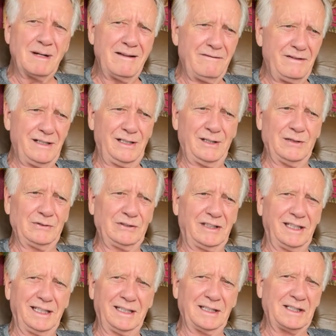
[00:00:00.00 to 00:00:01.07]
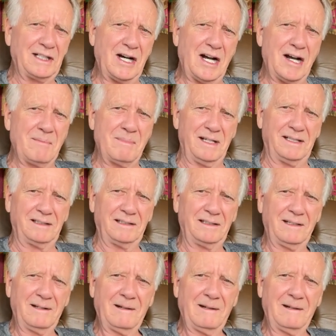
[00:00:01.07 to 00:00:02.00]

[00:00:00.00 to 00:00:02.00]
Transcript: videos getting a comment